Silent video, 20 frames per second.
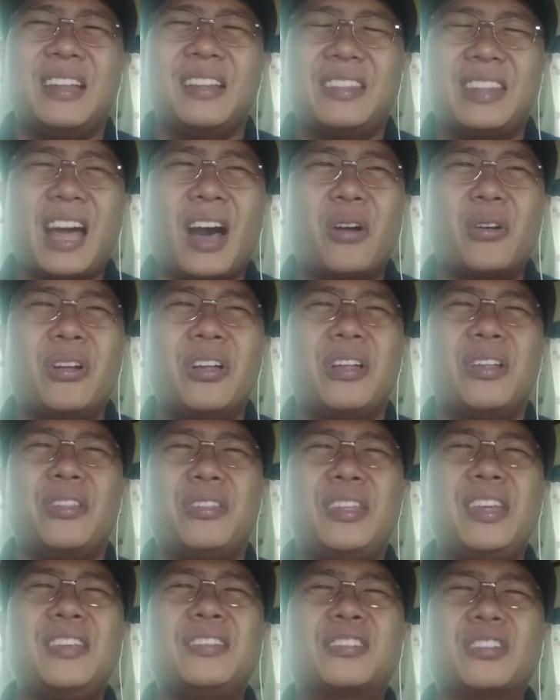Now,
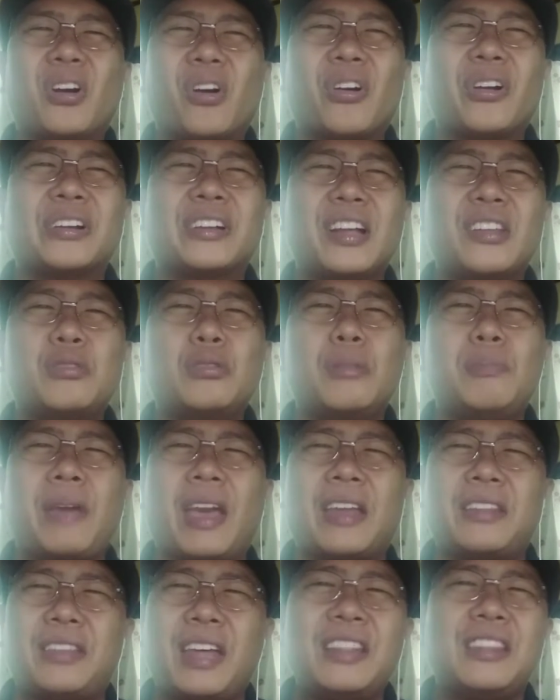these organs will be
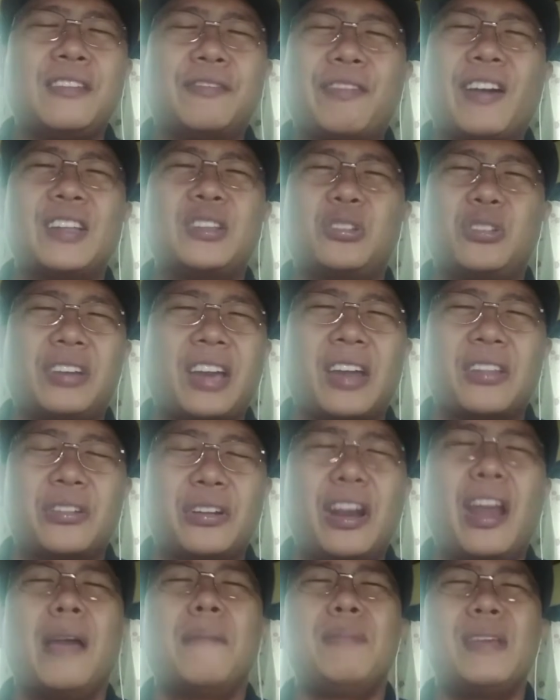identified together